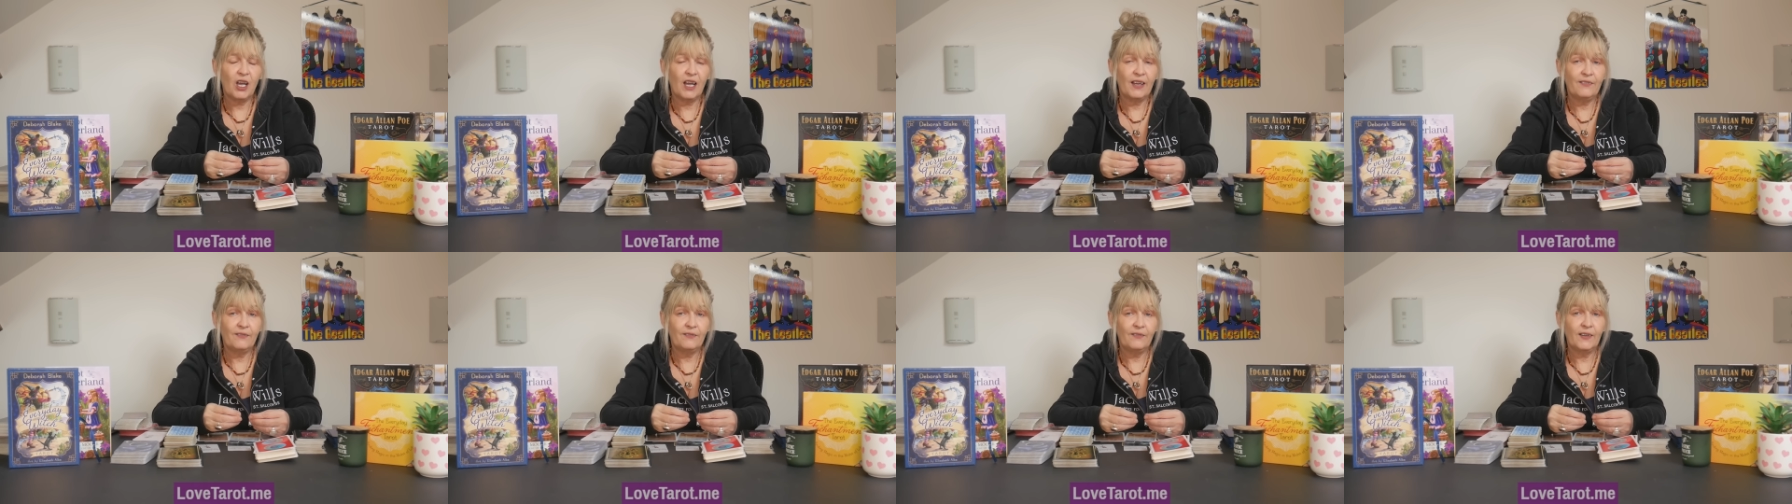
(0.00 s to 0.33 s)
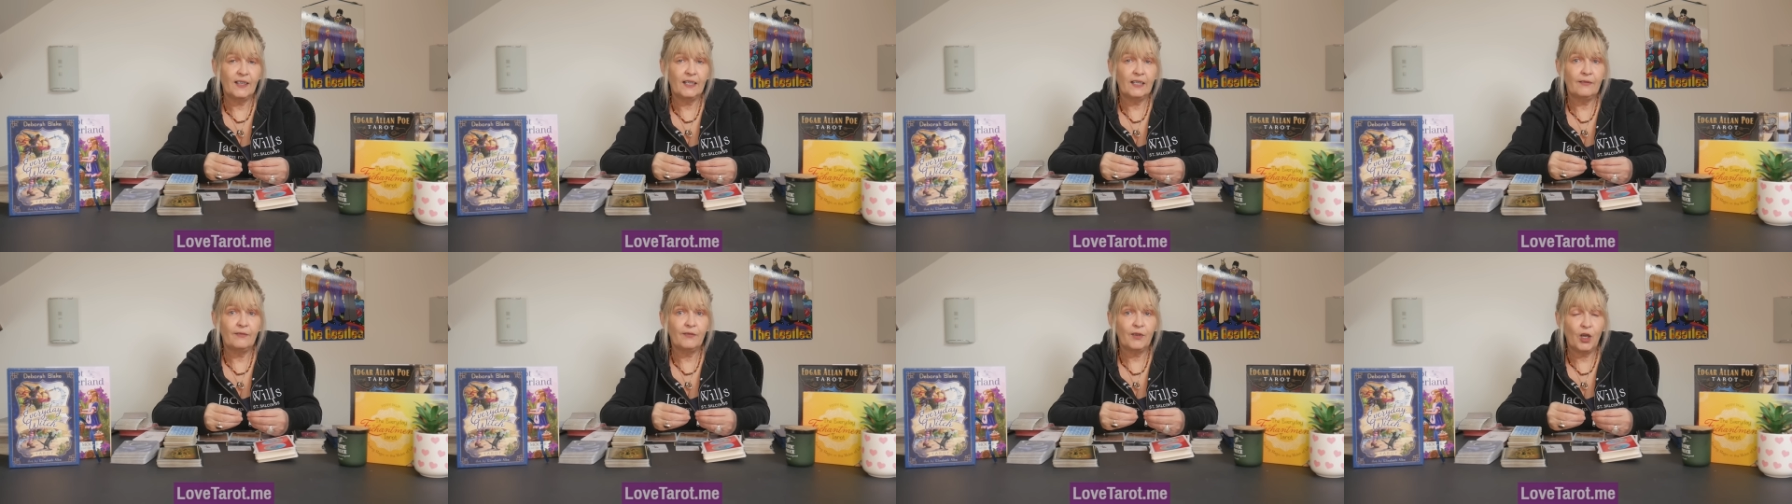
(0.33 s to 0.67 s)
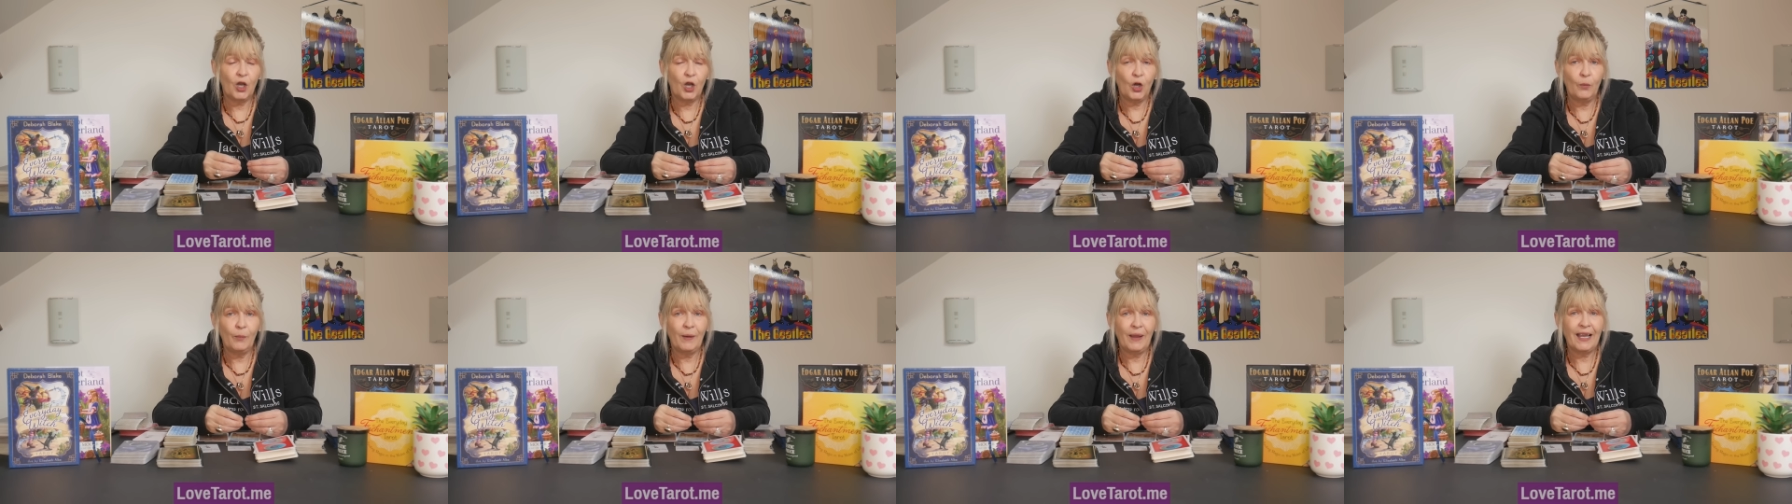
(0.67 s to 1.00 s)
I feel, of
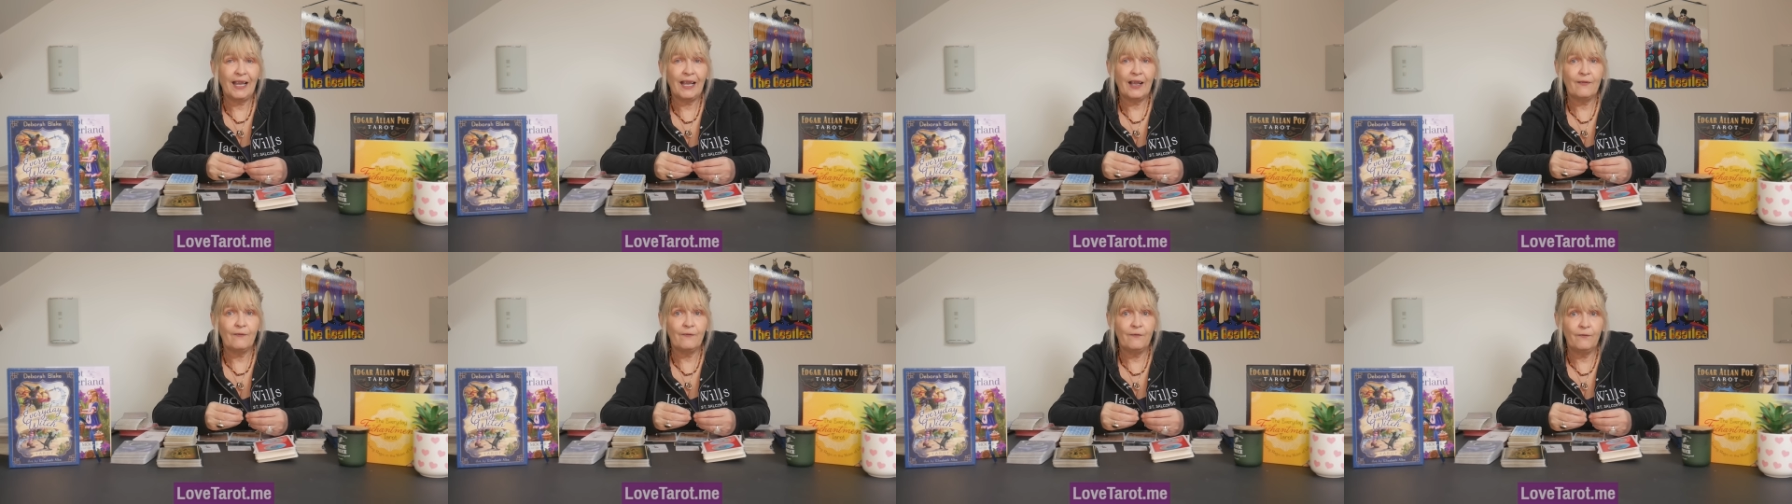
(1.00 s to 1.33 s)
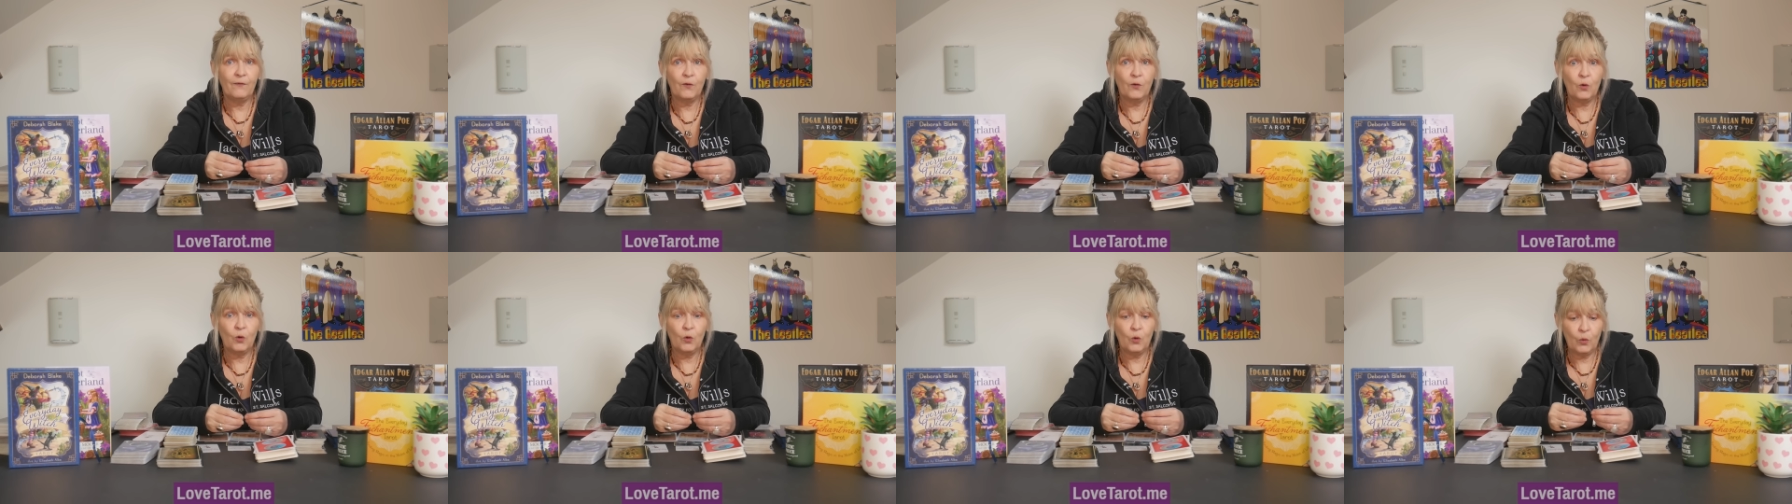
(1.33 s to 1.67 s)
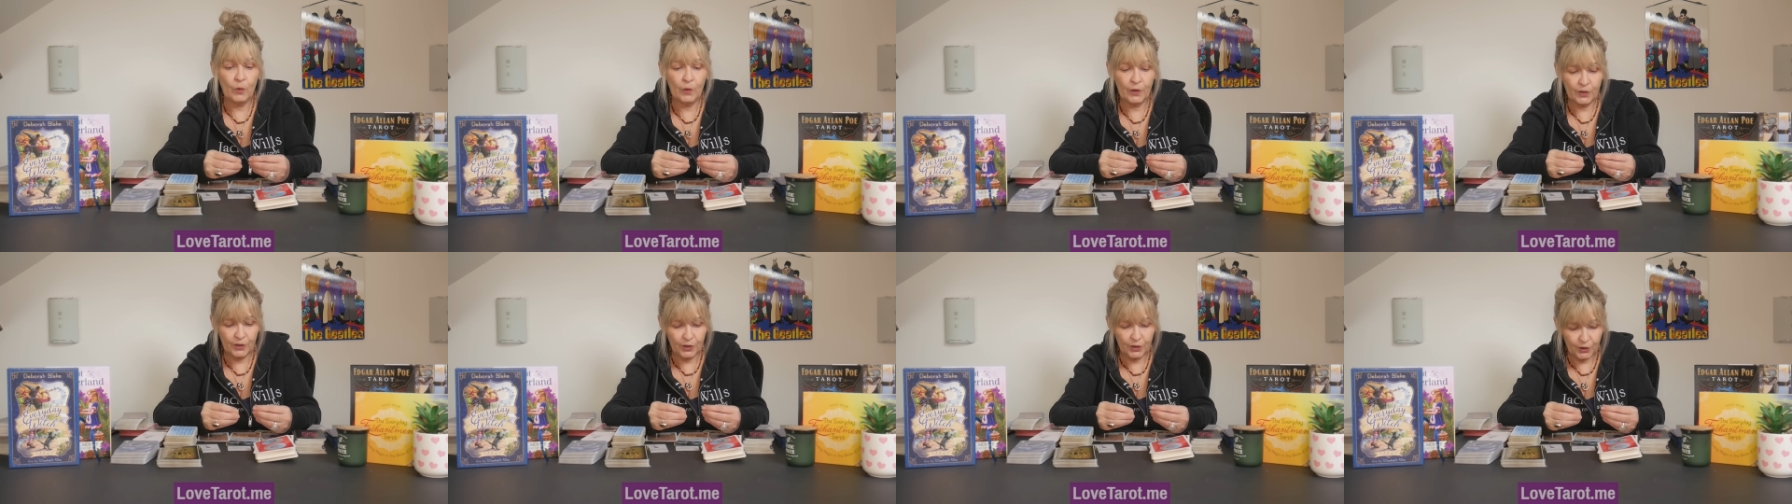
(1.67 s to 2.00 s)
coming
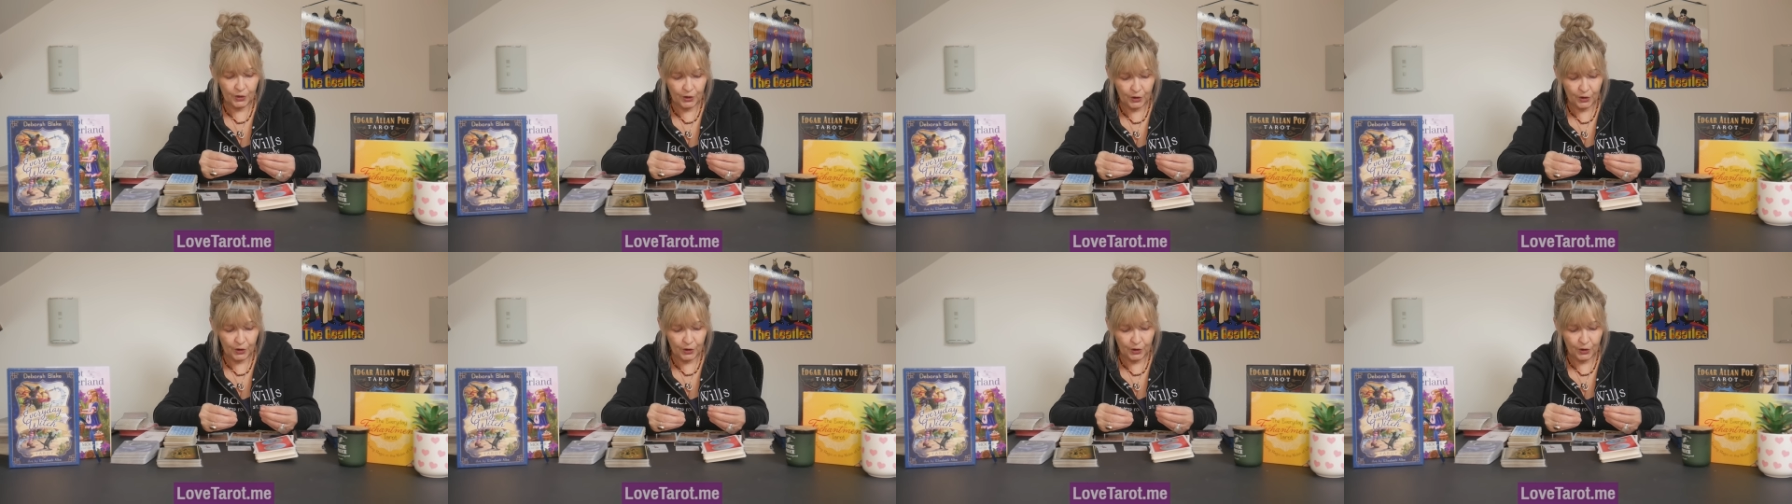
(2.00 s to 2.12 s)
forward